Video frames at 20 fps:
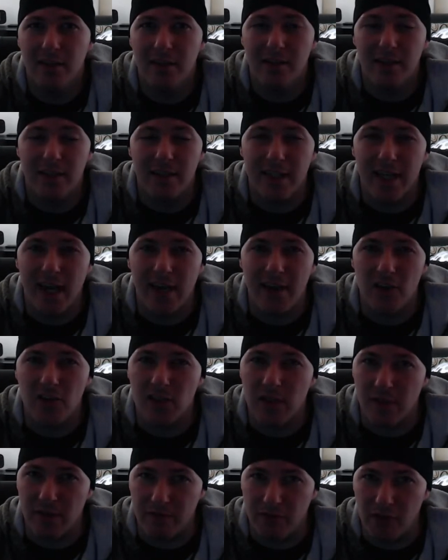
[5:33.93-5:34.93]
you got to do
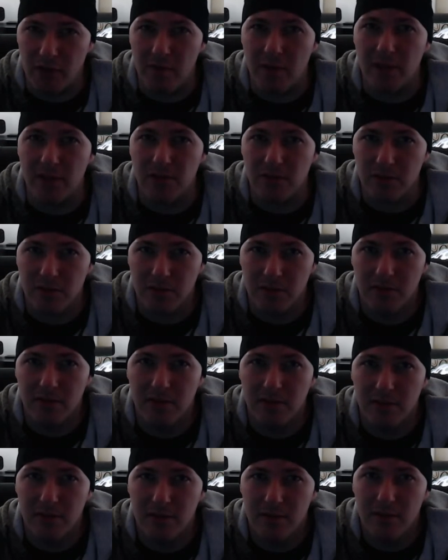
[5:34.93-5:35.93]
something for your muscles.
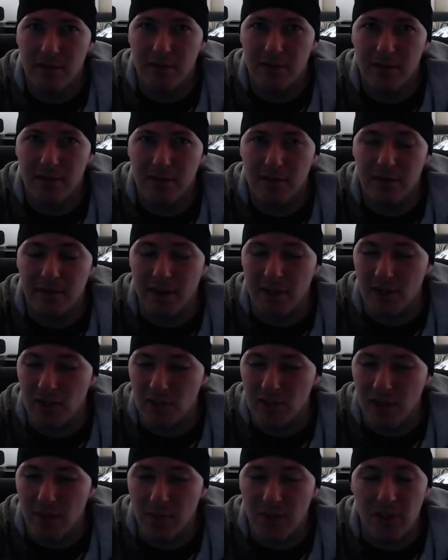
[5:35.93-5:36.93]
You've got to do
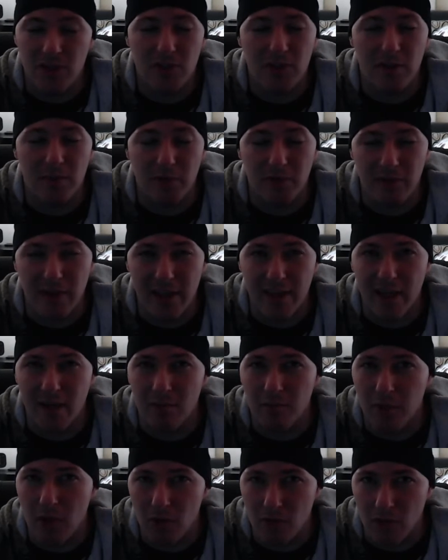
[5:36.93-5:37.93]
something to prevent
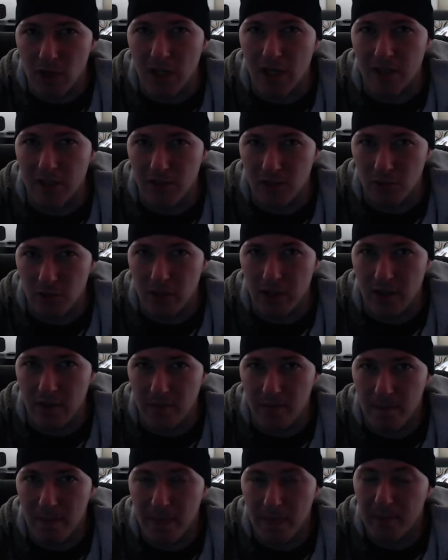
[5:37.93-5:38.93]
that bone loss as
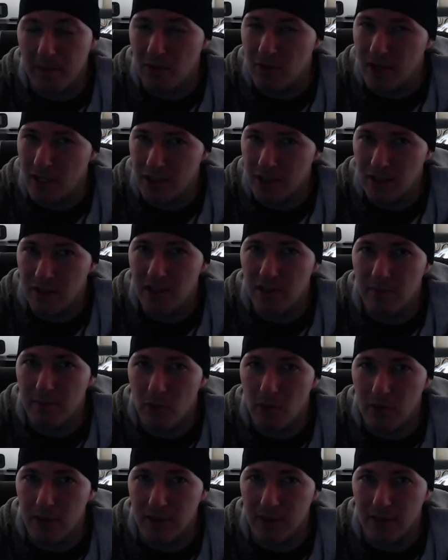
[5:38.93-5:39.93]
well. Bone density is
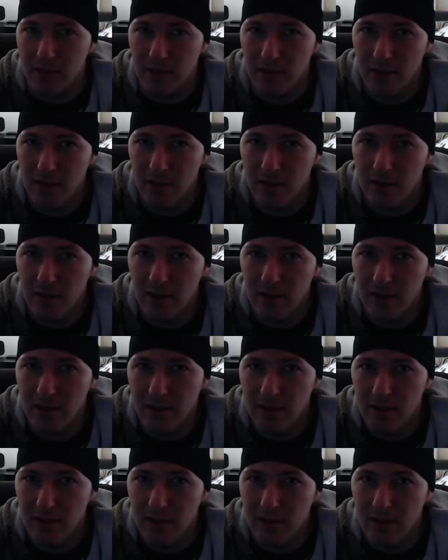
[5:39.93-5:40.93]
important.
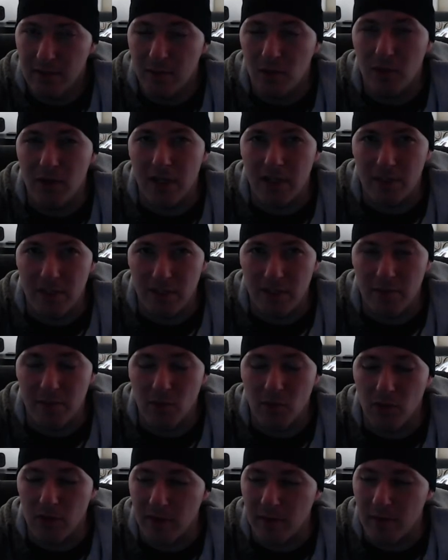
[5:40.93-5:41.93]
Bone density is
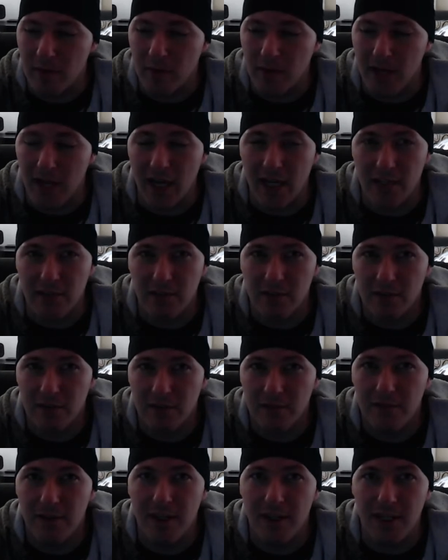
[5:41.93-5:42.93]
important. Remember, guys,
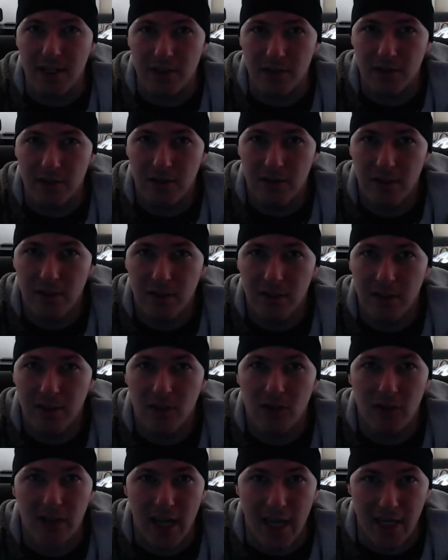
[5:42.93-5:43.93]
fitness
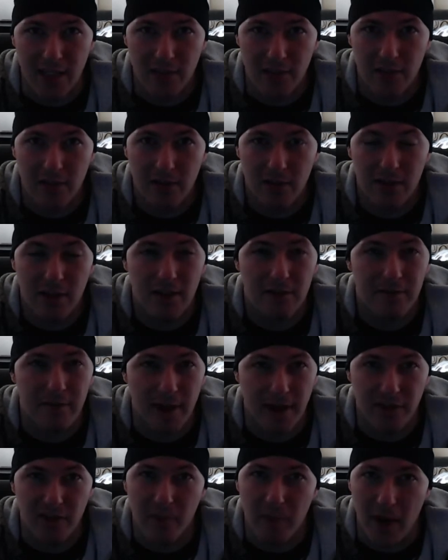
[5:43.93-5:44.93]
creates
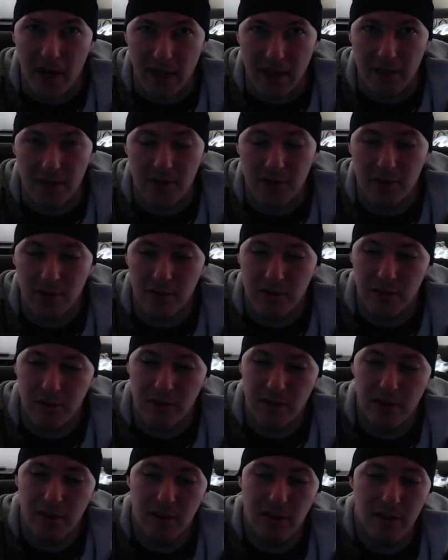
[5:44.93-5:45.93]
effective pilots.
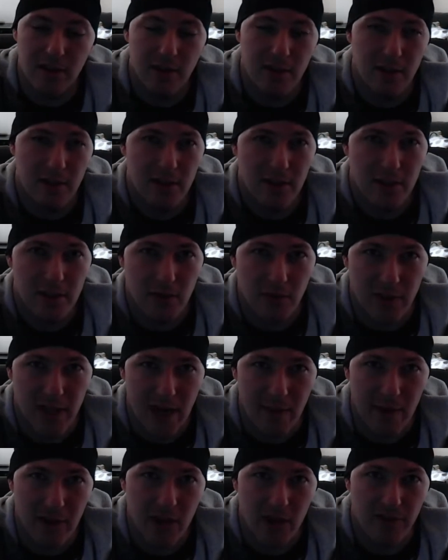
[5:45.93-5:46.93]
So with
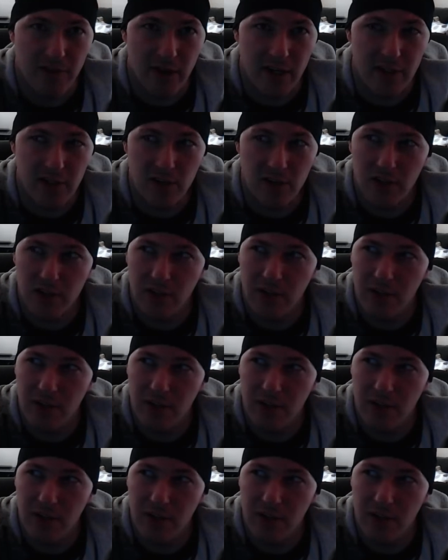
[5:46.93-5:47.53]
that, my good friends,